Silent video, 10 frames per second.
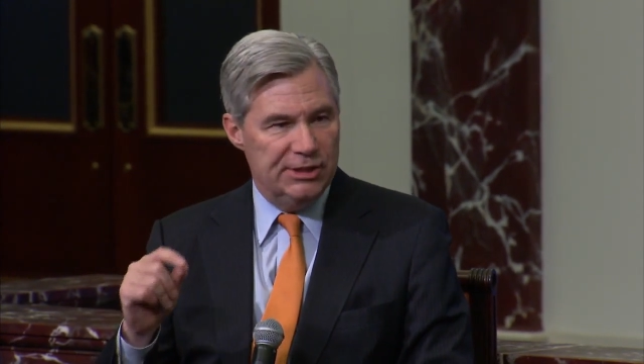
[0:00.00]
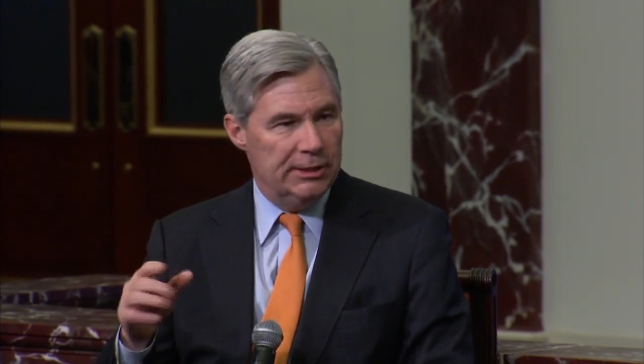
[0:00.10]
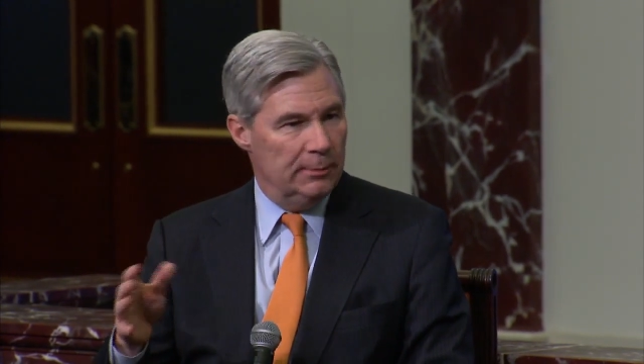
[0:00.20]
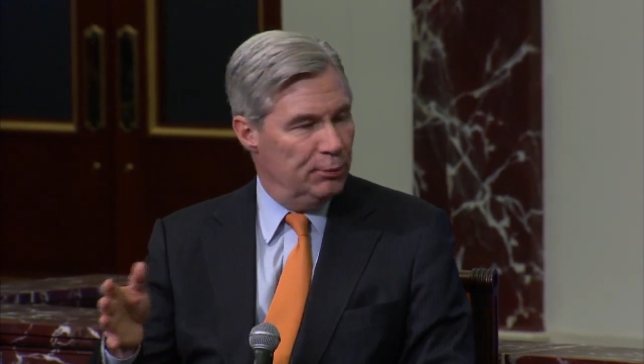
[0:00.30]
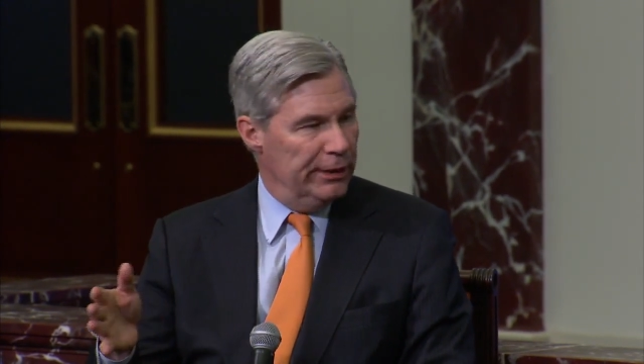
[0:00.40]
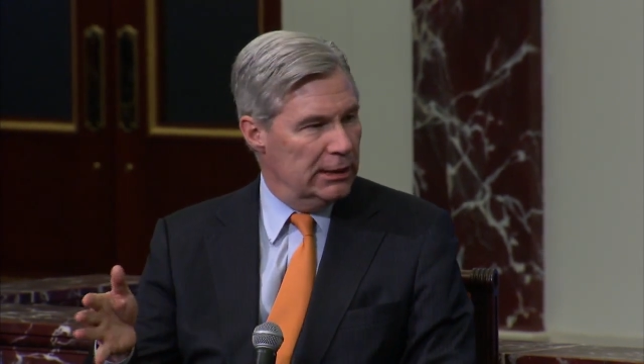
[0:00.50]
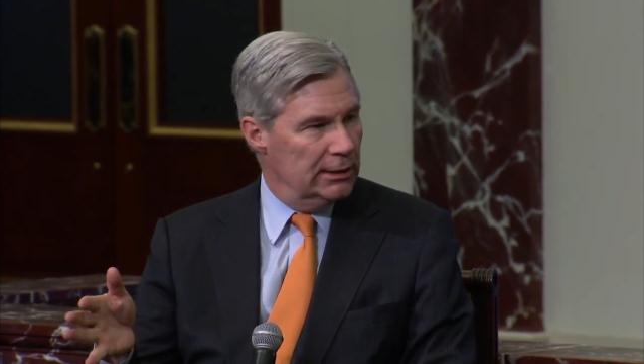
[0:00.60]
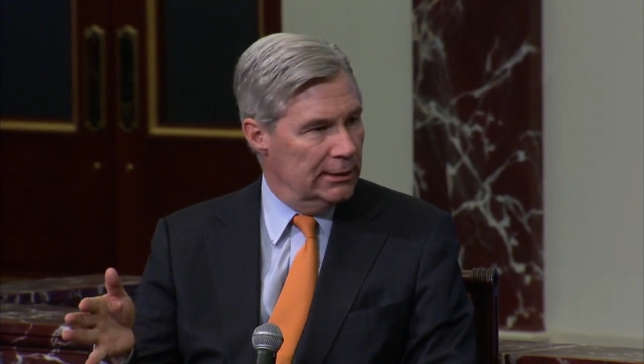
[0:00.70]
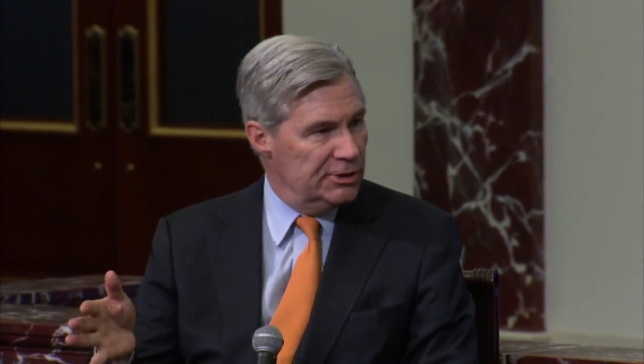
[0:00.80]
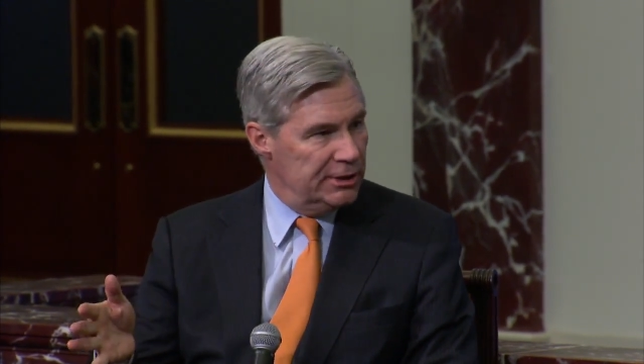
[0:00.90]
still pretty
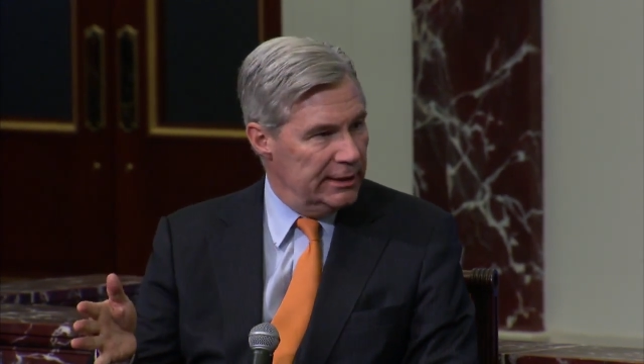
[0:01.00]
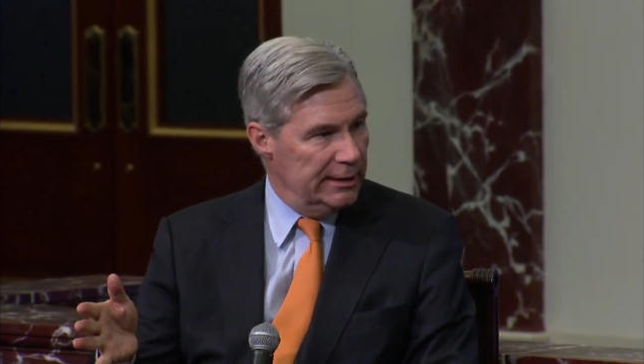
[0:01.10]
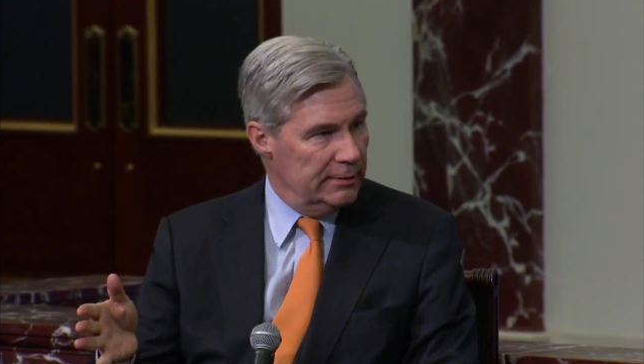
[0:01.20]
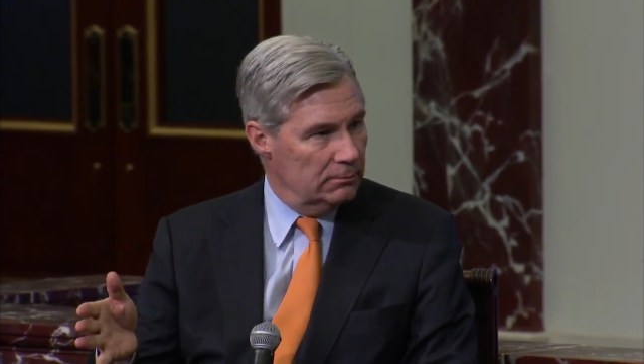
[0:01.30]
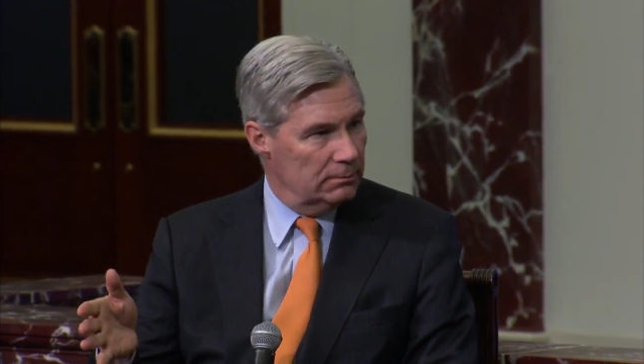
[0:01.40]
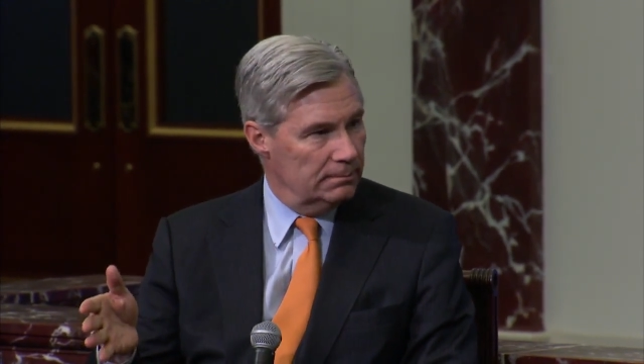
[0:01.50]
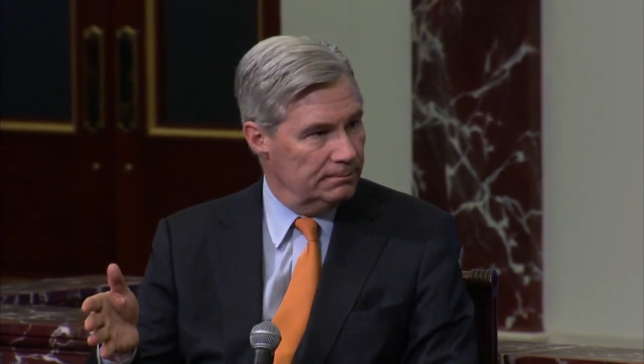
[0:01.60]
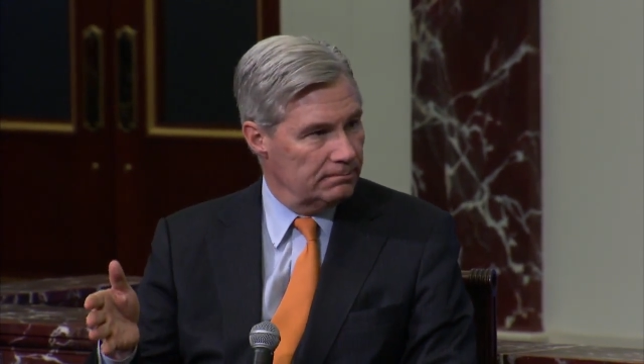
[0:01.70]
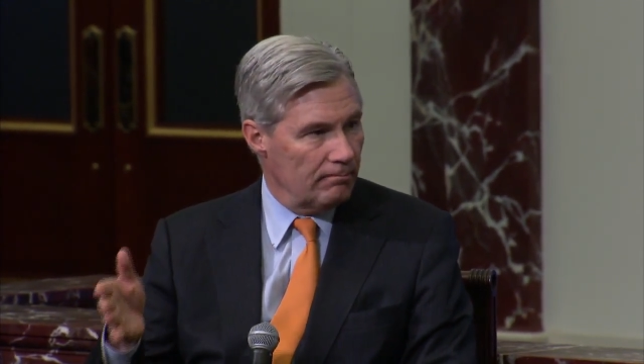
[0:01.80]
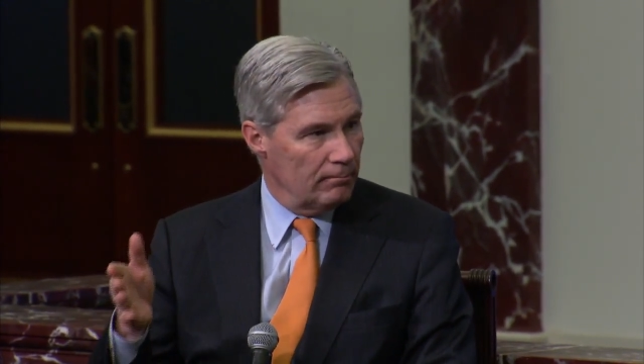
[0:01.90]
closely
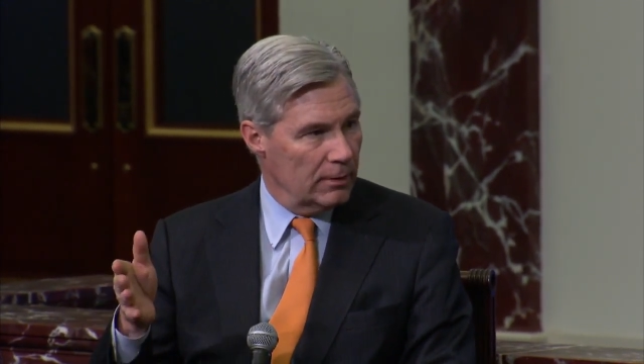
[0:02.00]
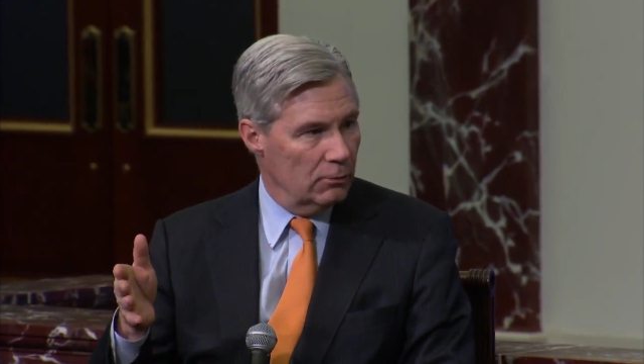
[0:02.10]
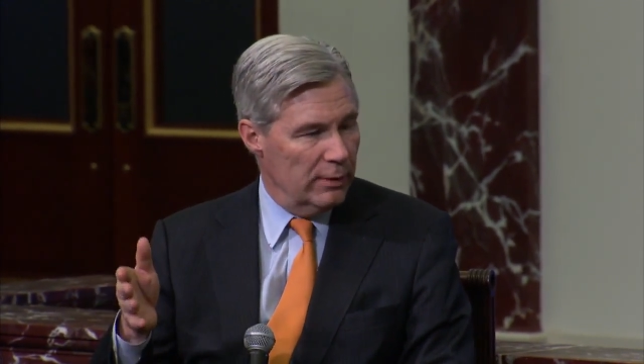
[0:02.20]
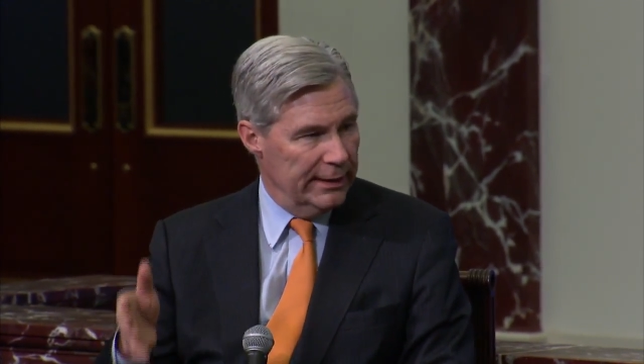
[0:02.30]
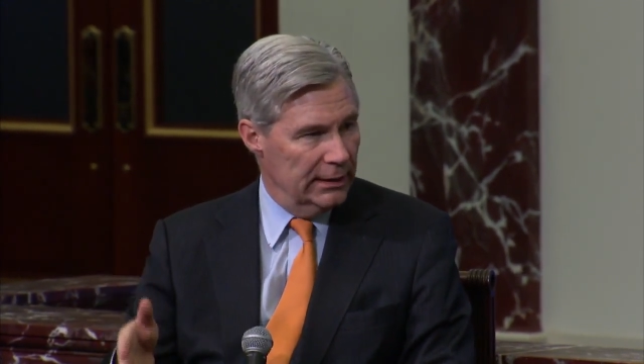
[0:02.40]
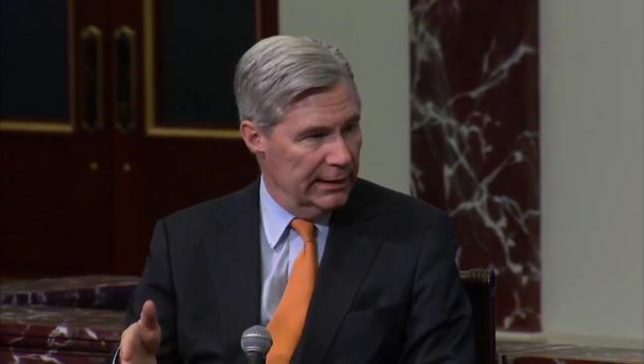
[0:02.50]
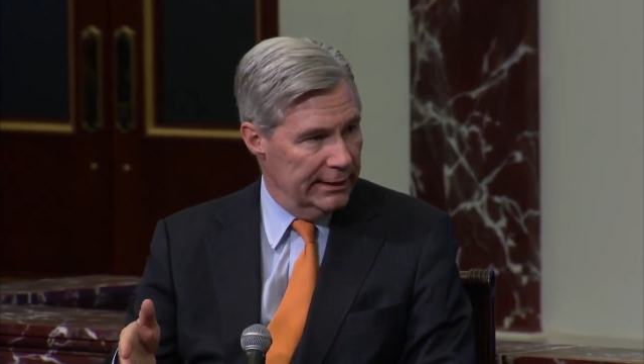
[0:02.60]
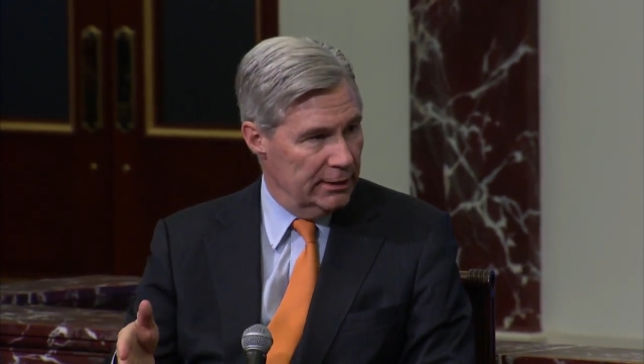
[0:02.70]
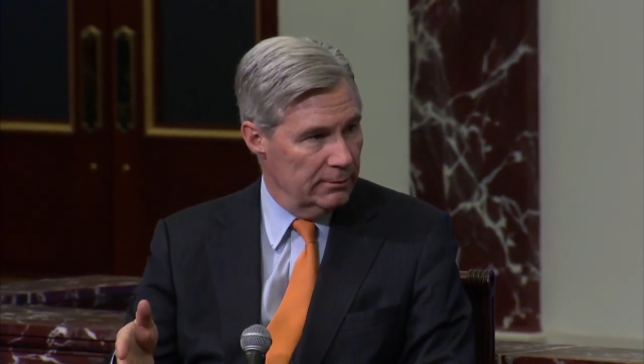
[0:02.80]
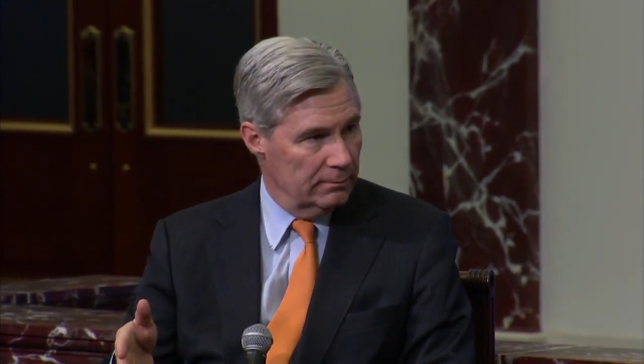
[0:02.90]

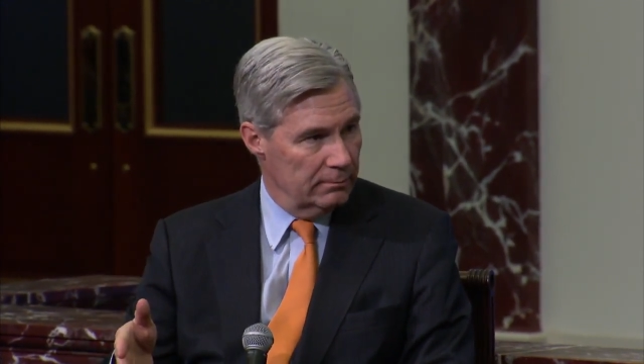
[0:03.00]
regulated.